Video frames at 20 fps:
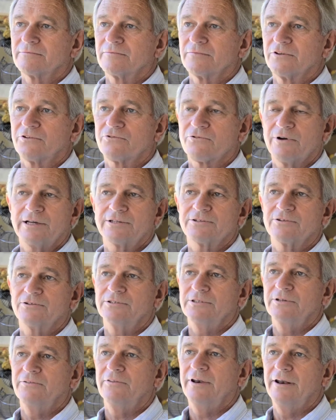the tracers
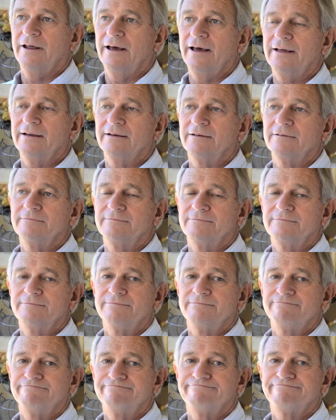in the night,
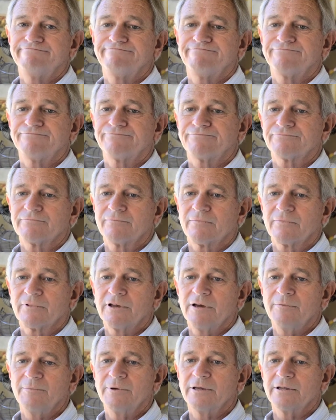
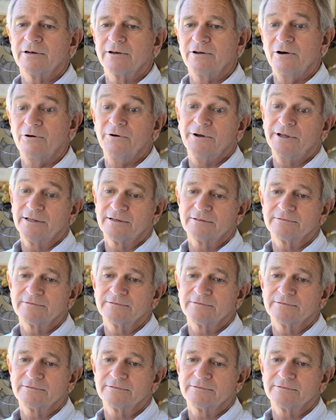coming and going,